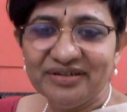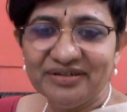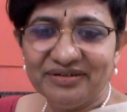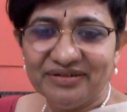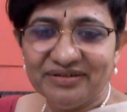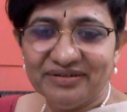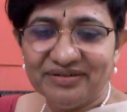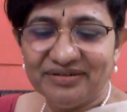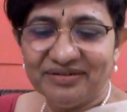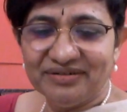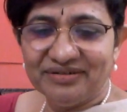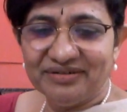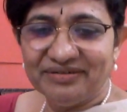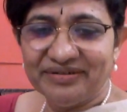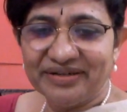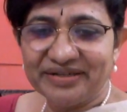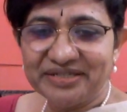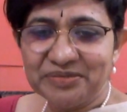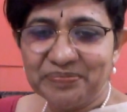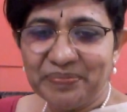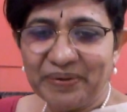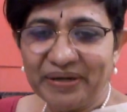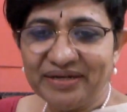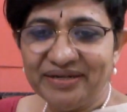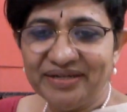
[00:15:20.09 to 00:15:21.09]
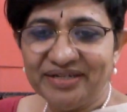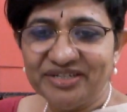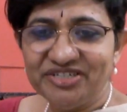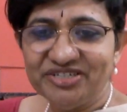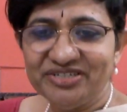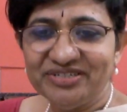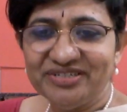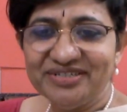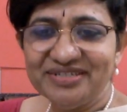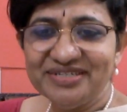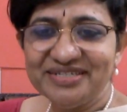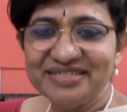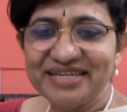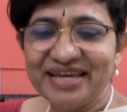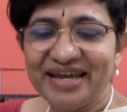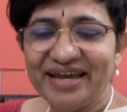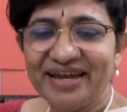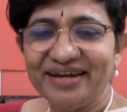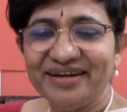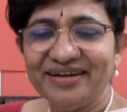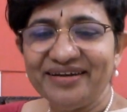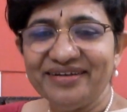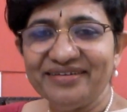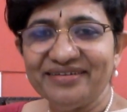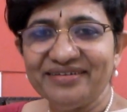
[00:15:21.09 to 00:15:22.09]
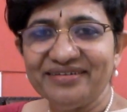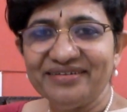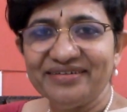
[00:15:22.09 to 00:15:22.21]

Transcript: expectations and